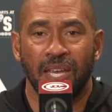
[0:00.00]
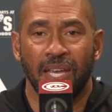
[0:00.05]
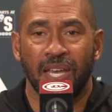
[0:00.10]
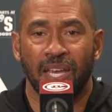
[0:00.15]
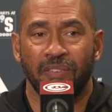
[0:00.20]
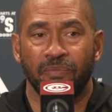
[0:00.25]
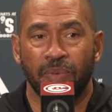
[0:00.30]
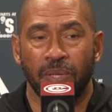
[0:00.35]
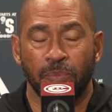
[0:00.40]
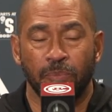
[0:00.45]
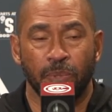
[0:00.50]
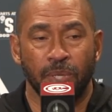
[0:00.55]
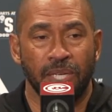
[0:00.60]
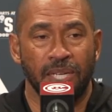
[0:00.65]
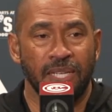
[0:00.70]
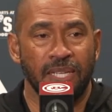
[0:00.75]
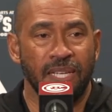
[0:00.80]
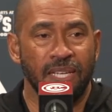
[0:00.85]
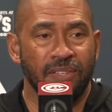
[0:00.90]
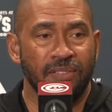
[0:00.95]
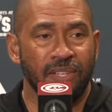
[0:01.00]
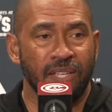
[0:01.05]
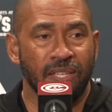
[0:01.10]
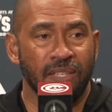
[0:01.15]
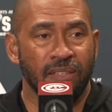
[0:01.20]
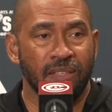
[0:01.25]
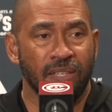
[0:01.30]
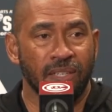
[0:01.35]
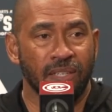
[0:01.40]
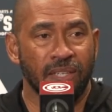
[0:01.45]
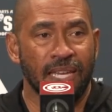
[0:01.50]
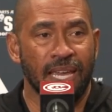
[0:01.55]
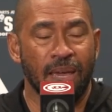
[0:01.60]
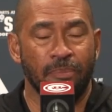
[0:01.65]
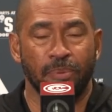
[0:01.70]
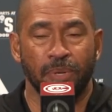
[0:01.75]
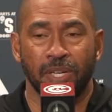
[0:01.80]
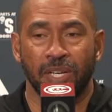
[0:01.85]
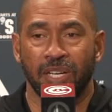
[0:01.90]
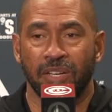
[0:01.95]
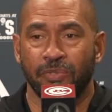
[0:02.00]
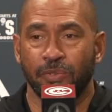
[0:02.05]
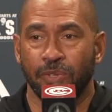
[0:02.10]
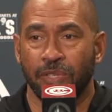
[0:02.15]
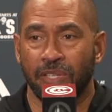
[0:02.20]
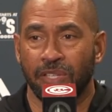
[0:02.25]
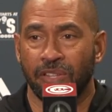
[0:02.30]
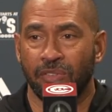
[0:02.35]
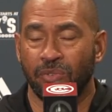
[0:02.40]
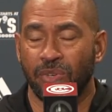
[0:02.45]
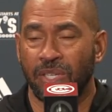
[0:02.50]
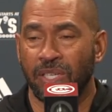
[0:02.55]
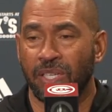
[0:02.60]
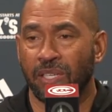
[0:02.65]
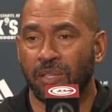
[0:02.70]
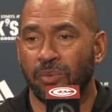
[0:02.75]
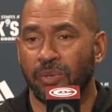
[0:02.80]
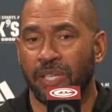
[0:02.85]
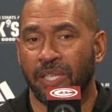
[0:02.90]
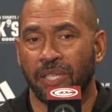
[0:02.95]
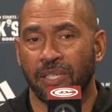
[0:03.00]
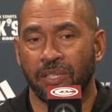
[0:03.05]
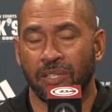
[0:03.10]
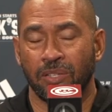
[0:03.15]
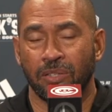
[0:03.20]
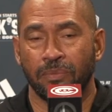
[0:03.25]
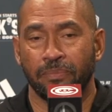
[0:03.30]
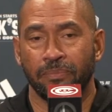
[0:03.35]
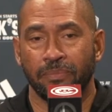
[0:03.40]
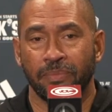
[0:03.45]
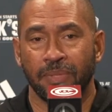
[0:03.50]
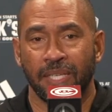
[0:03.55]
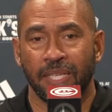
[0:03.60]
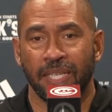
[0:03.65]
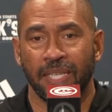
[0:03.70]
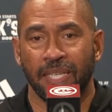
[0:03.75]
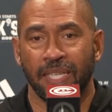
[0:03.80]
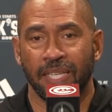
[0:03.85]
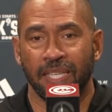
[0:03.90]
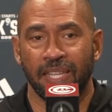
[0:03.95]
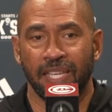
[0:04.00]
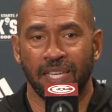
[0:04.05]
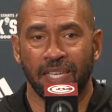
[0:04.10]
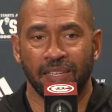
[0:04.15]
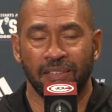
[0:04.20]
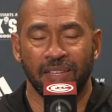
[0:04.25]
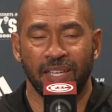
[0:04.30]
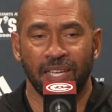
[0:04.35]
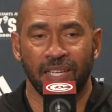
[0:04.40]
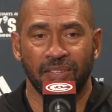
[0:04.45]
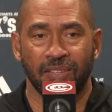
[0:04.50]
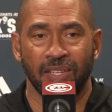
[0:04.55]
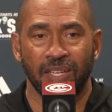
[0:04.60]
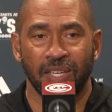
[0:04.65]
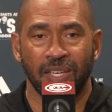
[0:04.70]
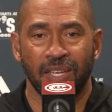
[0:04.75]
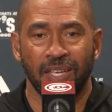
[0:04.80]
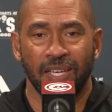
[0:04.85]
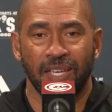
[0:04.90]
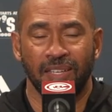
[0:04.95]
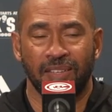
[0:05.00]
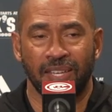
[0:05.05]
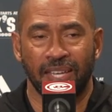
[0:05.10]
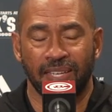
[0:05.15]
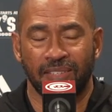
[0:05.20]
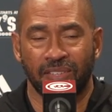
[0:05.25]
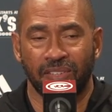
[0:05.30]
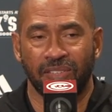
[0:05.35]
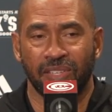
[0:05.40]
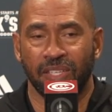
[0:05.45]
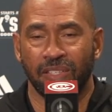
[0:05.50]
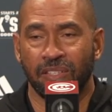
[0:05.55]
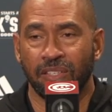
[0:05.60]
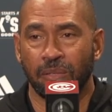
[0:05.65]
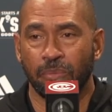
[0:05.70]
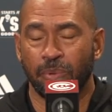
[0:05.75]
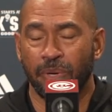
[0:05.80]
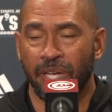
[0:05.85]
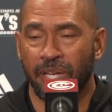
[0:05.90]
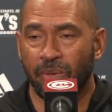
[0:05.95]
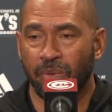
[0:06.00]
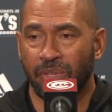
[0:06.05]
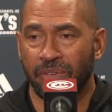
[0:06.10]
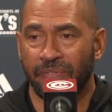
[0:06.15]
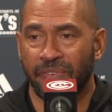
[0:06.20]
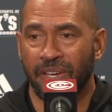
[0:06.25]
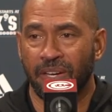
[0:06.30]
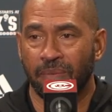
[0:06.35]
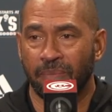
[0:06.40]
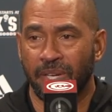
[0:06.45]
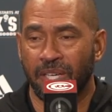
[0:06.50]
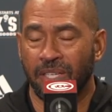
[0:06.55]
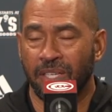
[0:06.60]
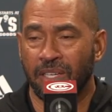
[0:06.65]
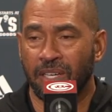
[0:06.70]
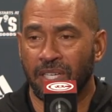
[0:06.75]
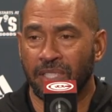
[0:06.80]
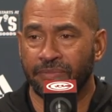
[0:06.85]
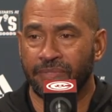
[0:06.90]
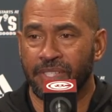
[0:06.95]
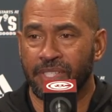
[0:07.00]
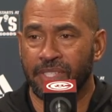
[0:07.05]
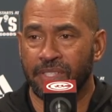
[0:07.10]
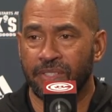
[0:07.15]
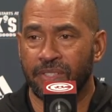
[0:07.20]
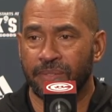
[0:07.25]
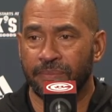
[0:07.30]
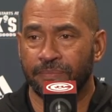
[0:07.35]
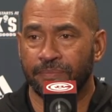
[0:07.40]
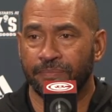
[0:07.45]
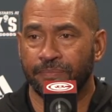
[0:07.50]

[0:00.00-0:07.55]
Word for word: have been pretty decent. To cap it off with a 3 0 win at home, uh, I think it takes it takes us into the break with a fair amount of confidence.